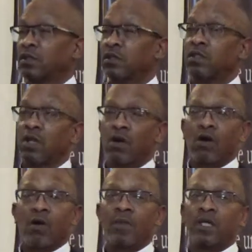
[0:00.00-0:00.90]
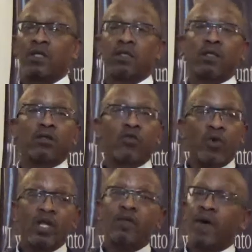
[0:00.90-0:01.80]
You know, I mean, you
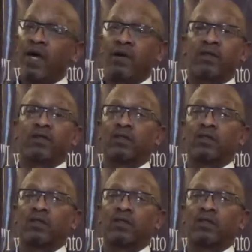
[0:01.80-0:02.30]
really better.